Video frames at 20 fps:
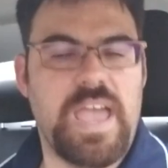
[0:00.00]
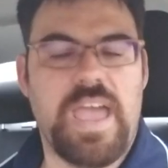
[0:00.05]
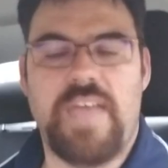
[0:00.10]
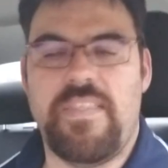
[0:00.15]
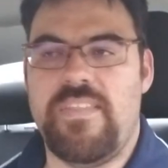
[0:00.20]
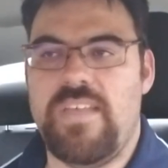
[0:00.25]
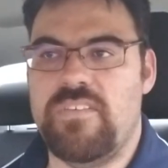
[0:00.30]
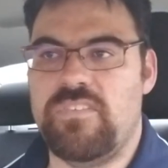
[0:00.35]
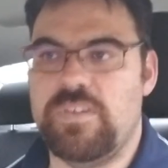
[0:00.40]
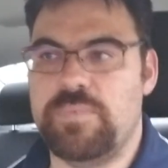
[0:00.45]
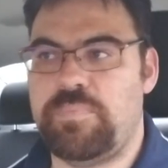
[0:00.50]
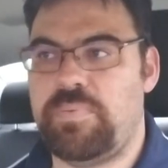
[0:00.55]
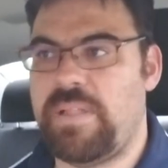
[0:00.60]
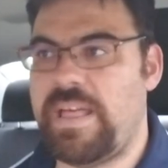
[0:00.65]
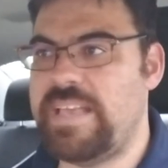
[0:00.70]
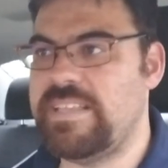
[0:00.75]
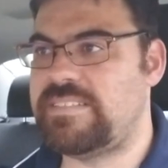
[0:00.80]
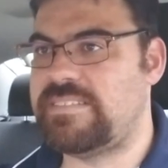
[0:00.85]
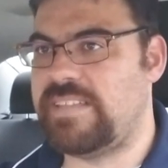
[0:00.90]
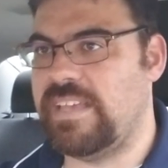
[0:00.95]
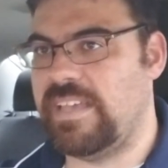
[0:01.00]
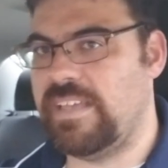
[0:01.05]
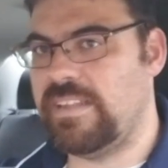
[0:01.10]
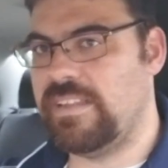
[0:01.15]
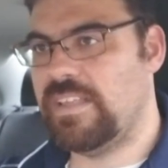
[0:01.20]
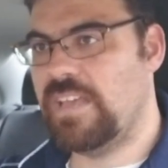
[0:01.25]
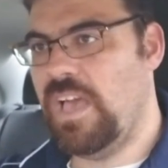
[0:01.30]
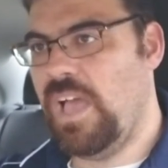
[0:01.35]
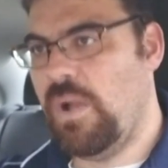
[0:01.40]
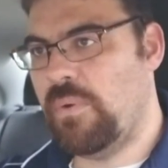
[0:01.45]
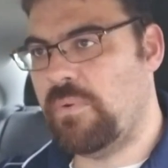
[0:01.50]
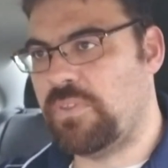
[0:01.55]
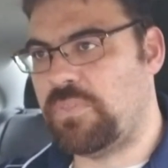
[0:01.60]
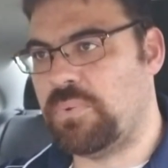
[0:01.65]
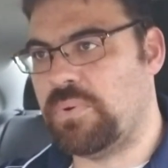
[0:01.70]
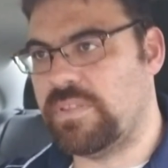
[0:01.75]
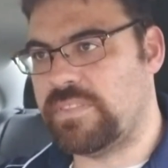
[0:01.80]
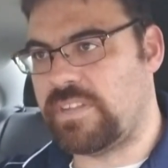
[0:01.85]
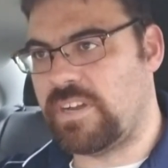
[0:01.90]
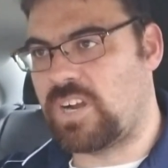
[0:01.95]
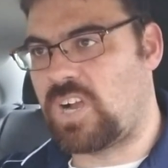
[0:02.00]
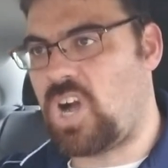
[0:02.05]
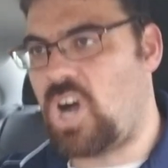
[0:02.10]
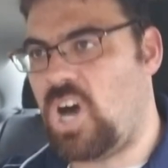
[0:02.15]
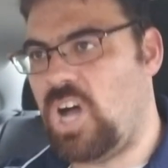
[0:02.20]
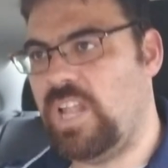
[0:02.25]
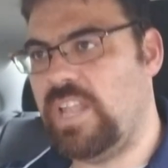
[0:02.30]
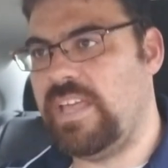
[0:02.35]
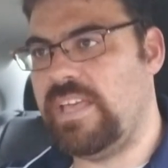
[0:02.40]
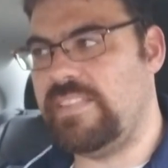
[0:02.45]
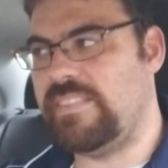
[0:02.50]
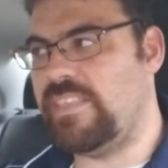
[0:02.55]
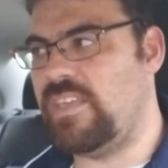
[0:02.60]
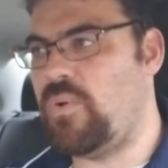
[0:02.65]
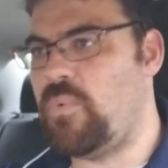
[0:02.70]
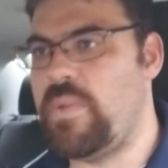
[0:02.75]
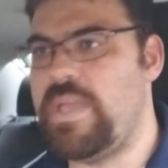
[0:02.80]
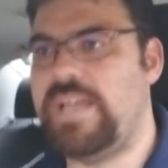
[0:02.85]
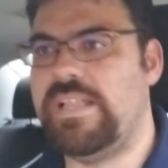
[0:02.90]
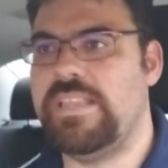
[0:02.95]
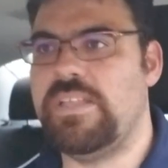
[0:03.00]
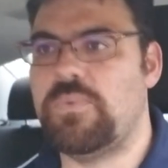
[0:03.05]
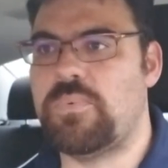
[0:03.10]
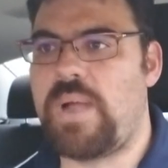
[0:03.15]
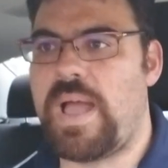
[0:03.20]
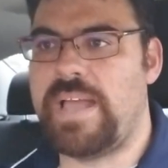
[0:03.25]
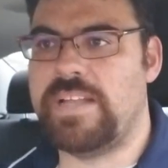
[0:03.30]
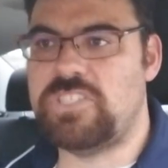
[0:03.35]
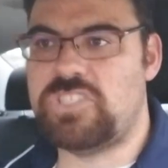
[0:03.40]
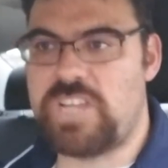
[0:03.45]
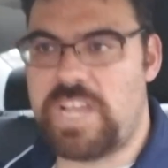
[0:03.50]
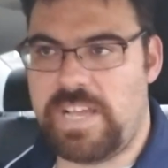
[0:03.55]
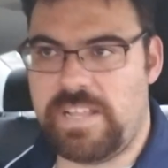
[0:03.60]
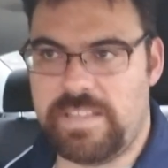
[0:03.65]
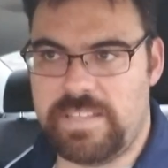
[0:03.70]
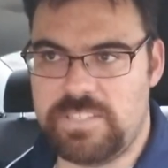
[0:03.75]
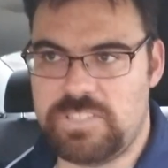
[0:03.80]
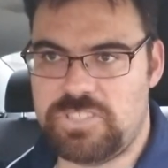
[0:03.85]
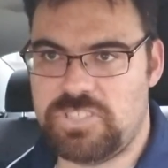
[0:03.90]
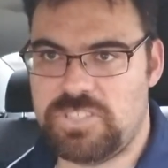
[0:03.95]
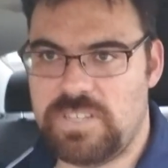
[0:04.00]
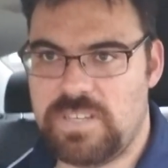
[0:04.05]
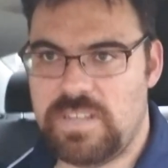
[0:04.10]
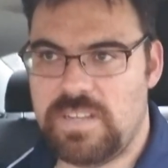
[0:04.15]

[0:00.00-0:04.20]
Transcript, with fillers: and they've replaced it with what they're calling the weekly ride challenge.